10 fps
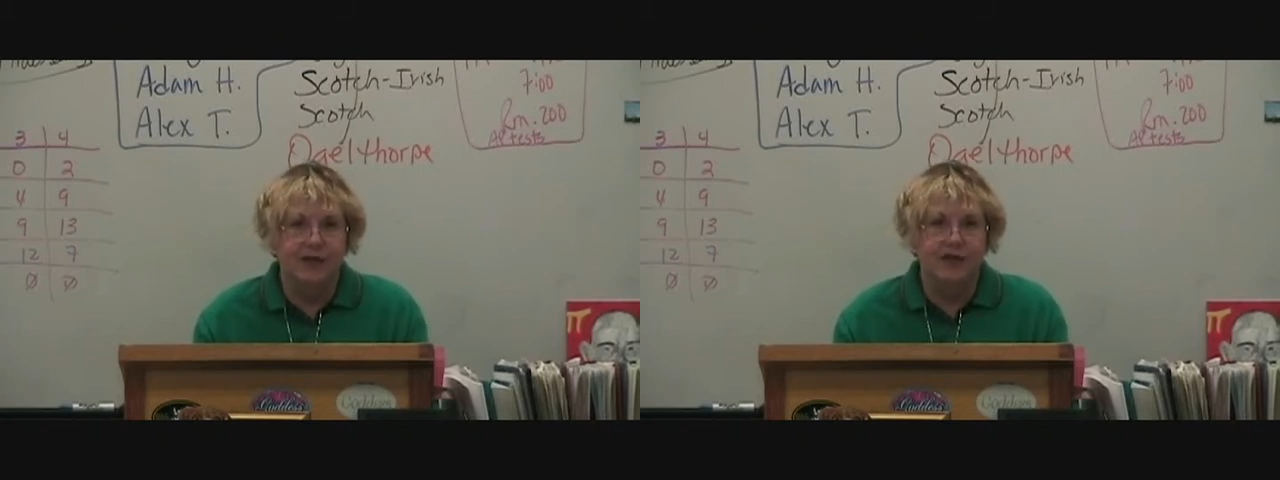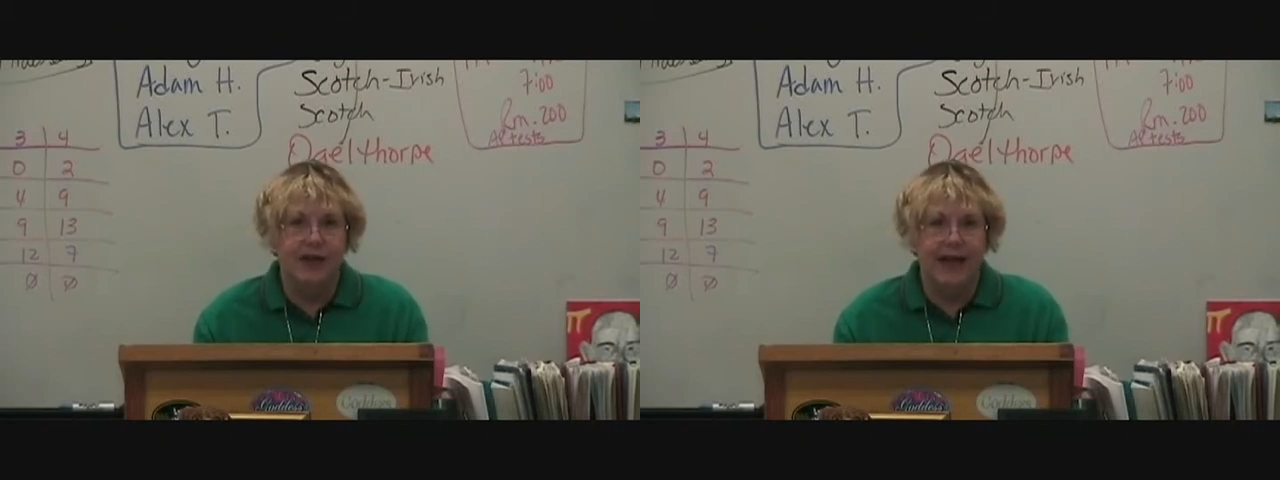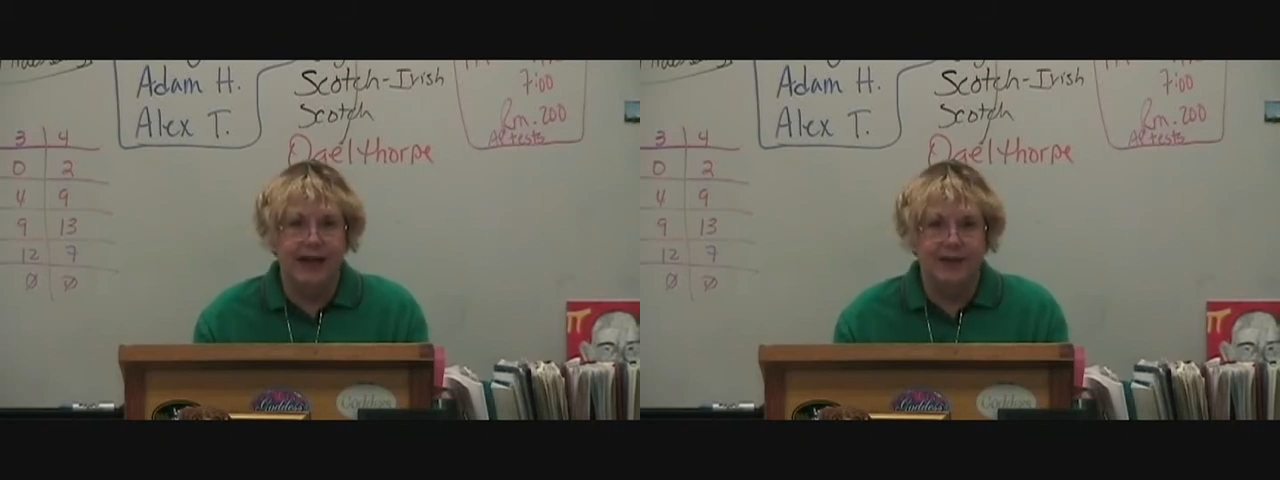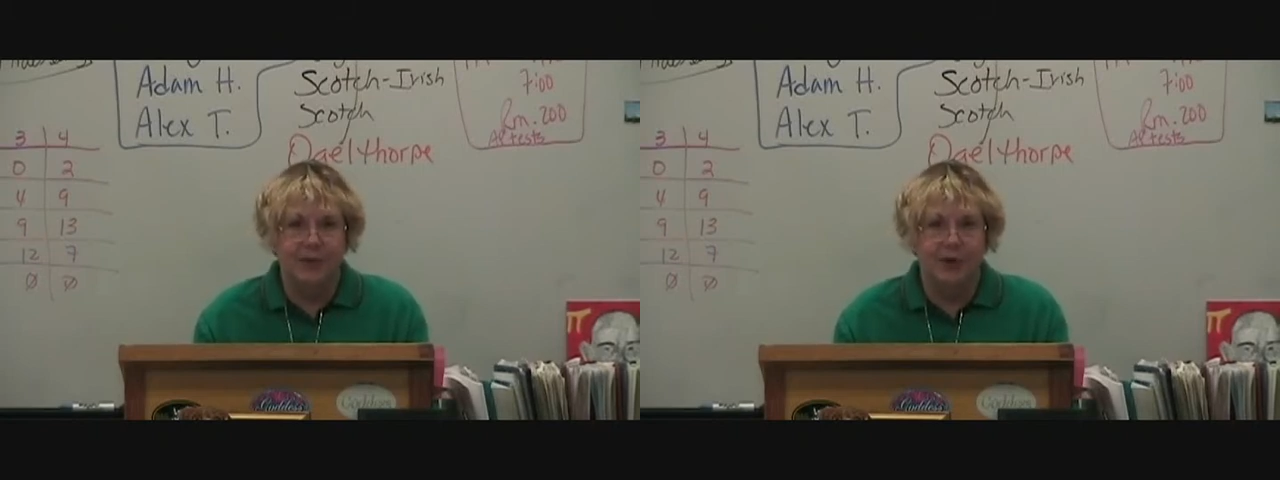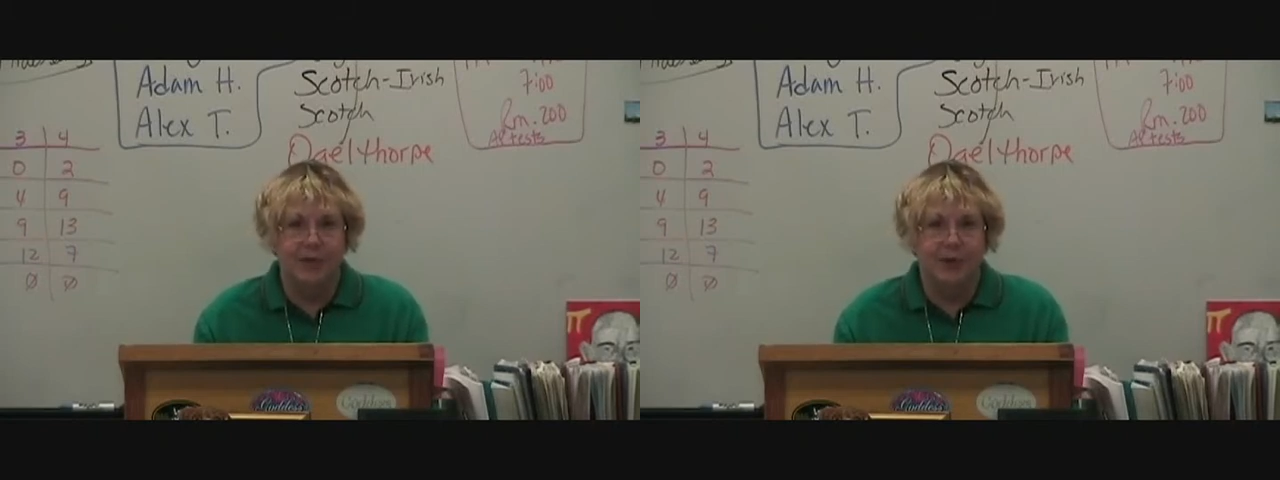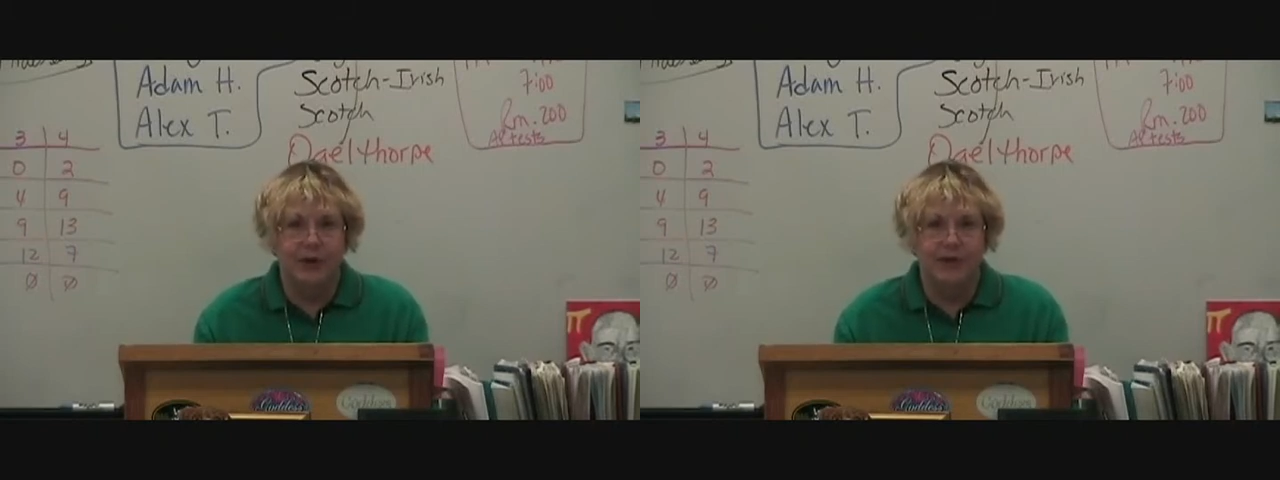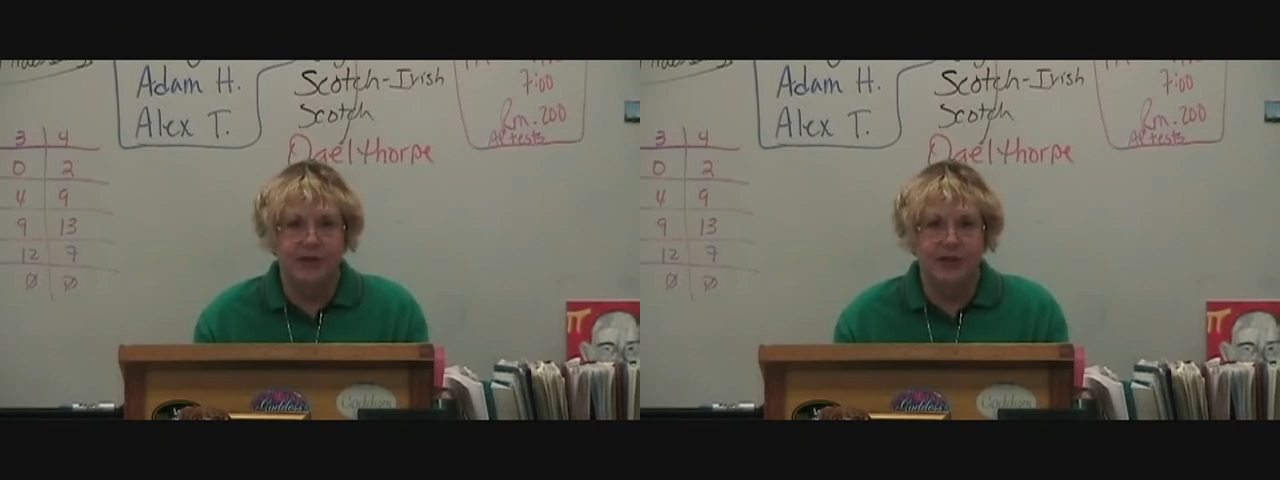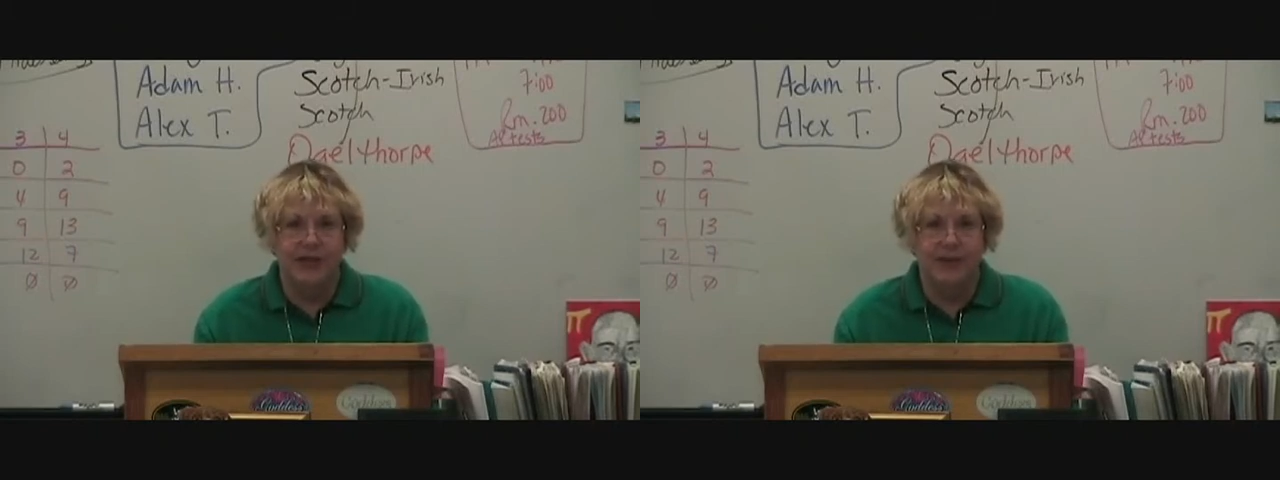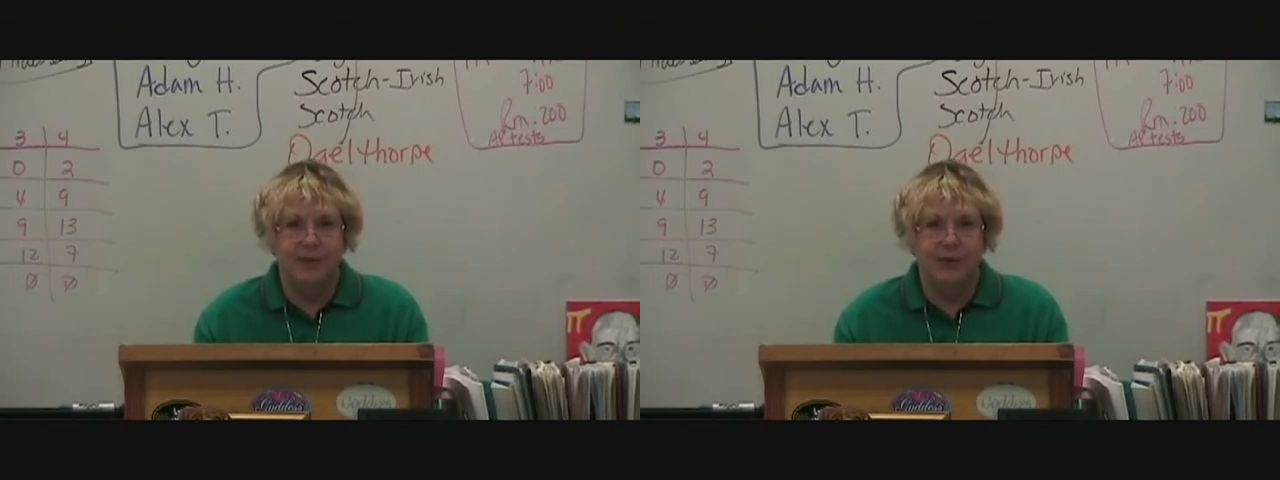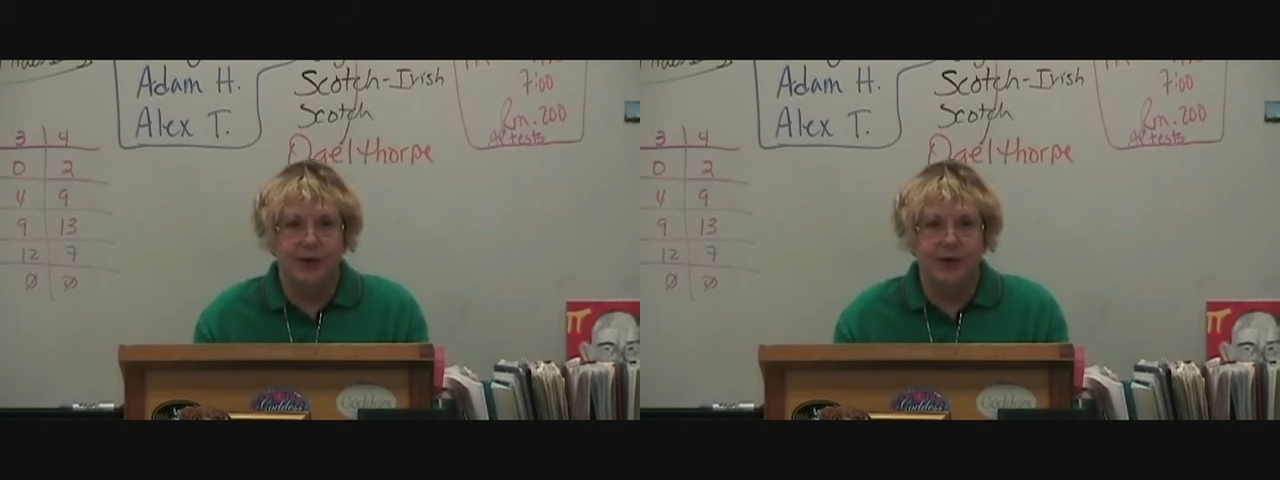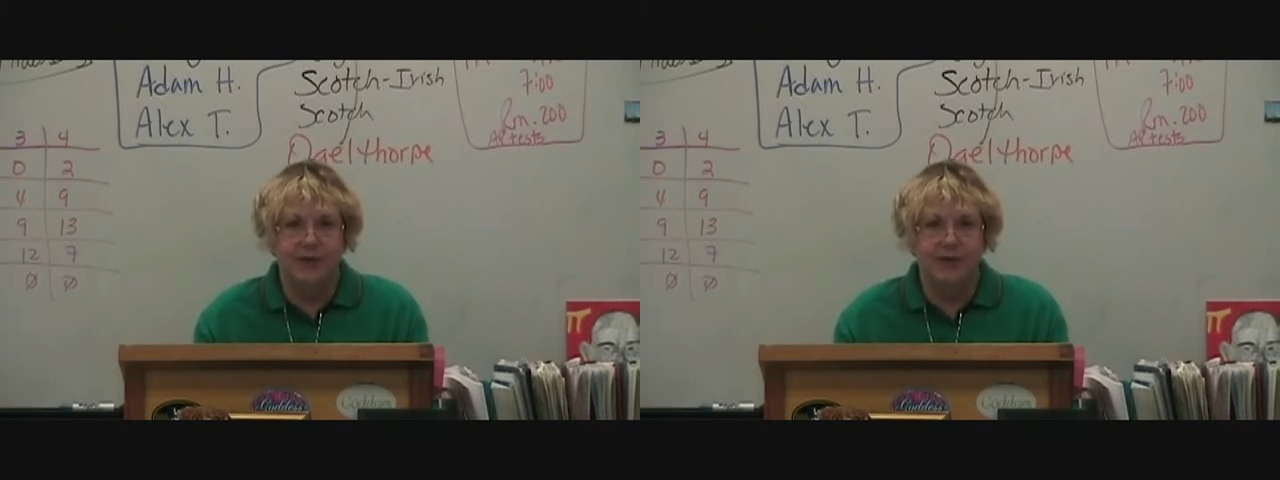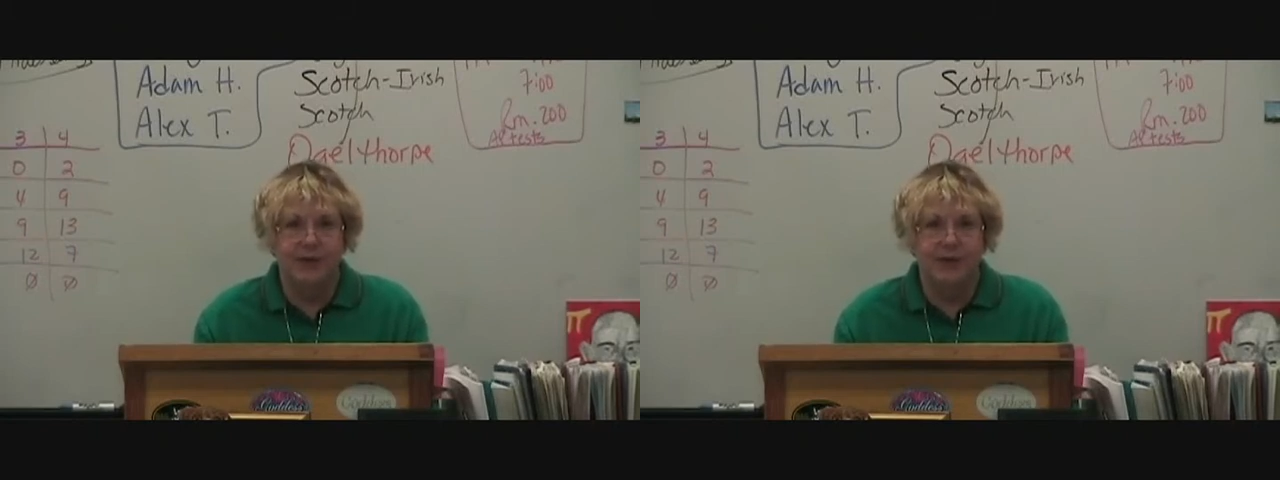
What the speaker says: should export more than she imports.